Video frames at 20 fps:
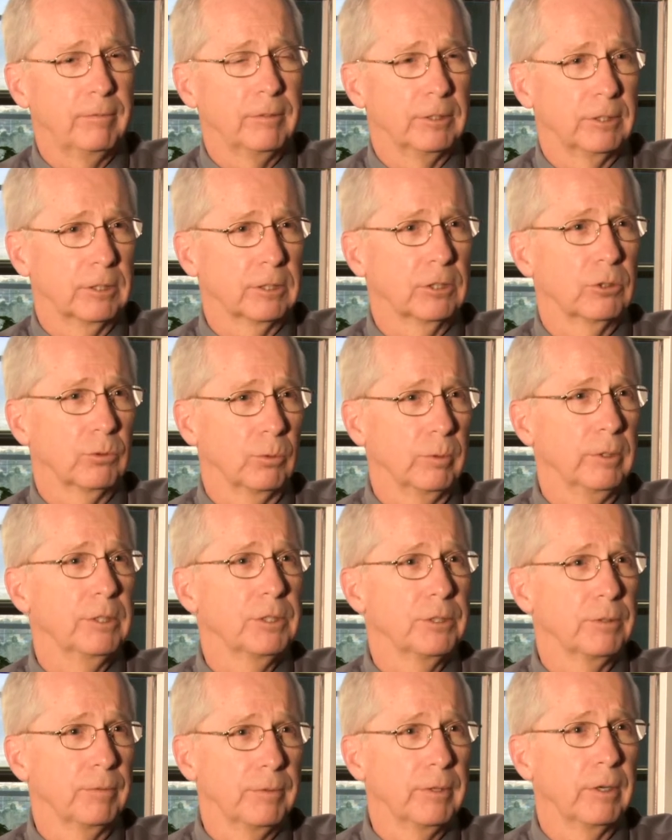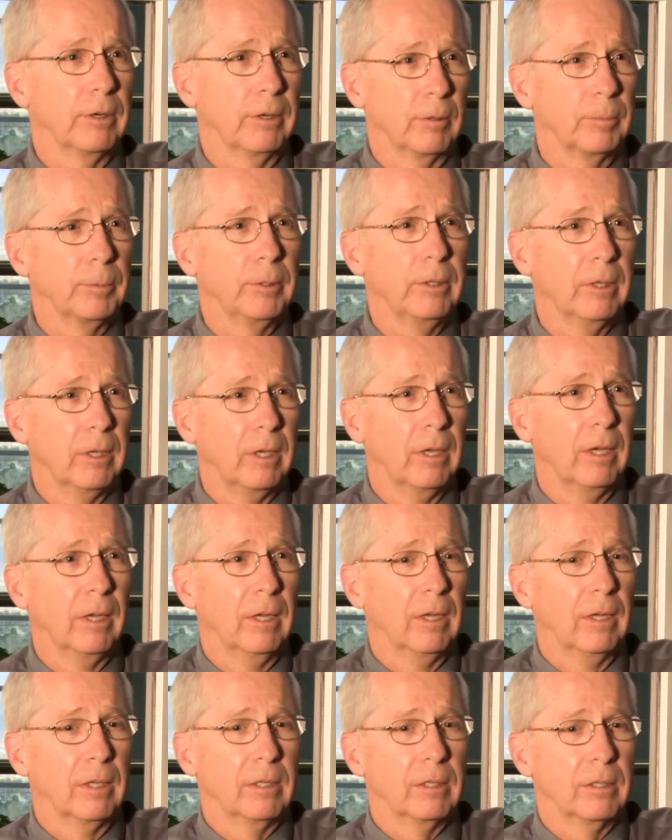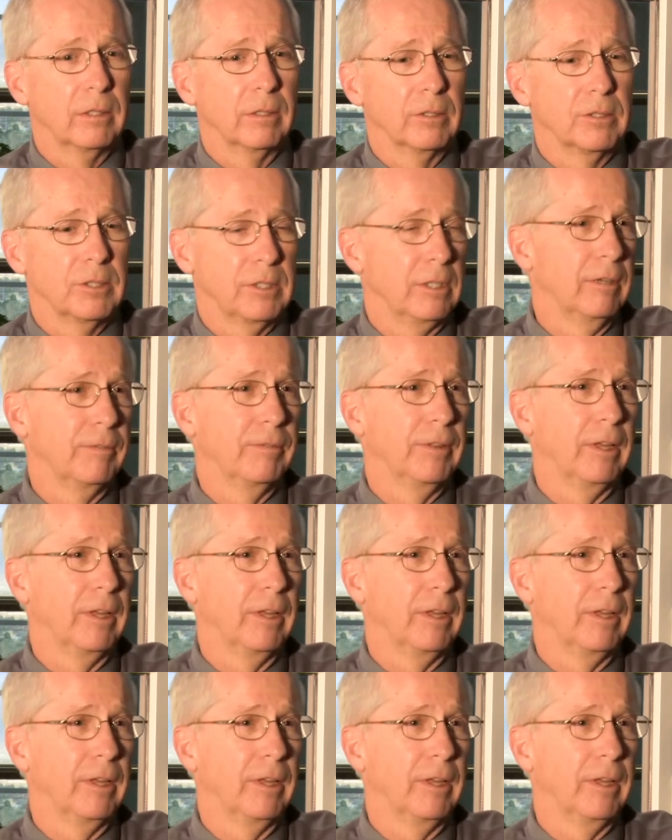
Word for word: to six weeks of therapy to see if